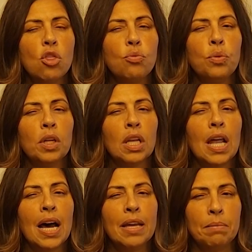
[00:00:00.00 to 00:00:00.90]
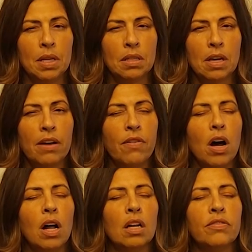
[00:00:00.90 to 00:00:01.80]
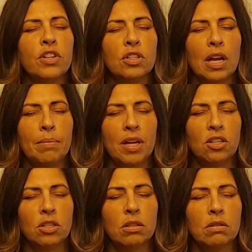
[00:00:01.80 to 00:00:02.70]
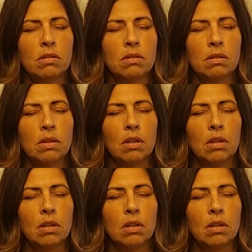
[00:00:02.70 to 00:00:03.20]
through alignment of all of your dimensions,